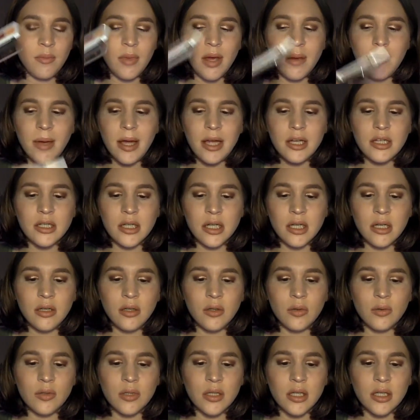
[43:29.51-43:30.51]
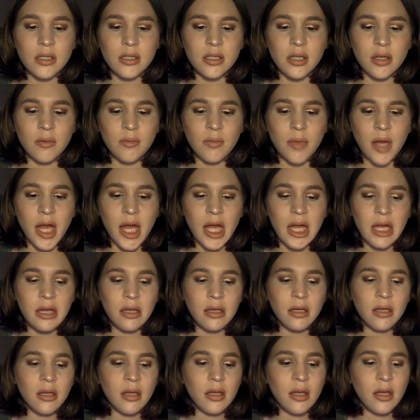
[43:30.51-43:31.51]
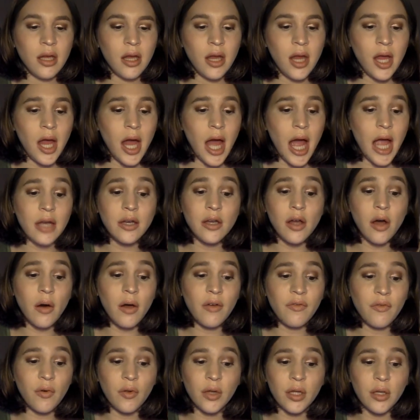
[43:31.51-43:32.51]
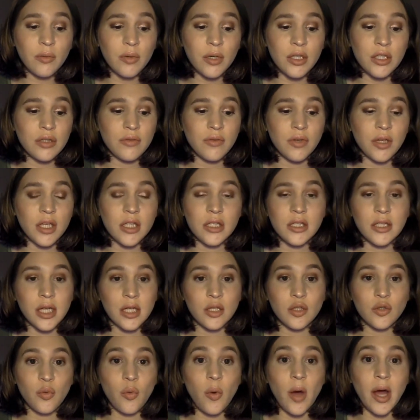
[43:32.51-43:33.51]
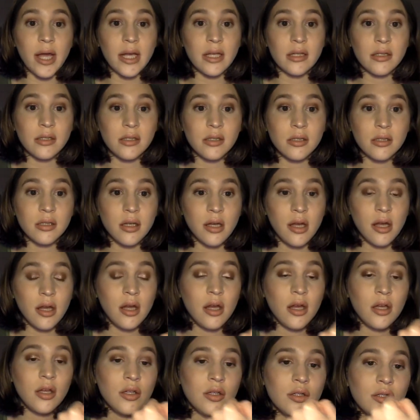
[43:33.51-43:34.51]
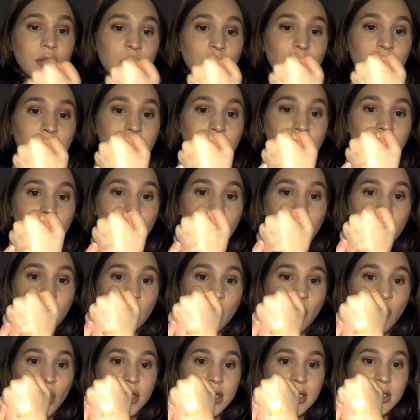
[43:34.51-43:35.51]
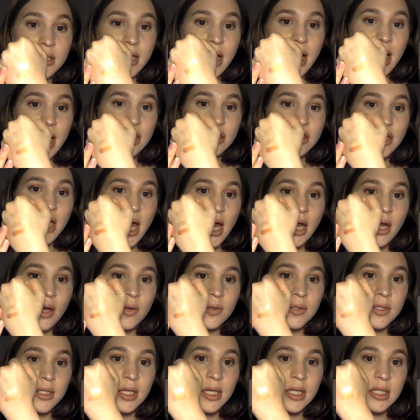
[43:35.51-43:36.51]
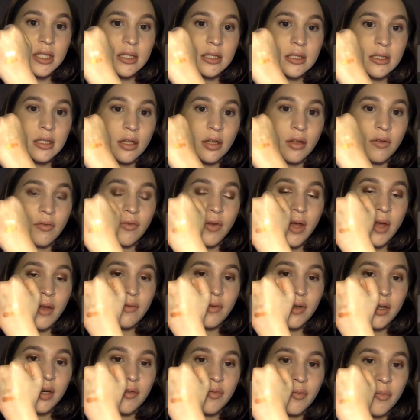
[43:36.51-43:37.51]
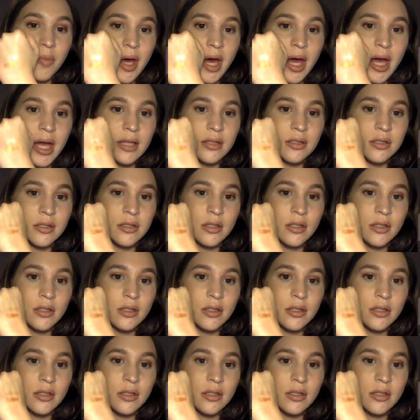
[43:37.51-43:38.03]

Maybe I didn't use this in May. I know I've only reached for this like twice, but they are gorgeous eyeshadows, and it's still a favorite of mine.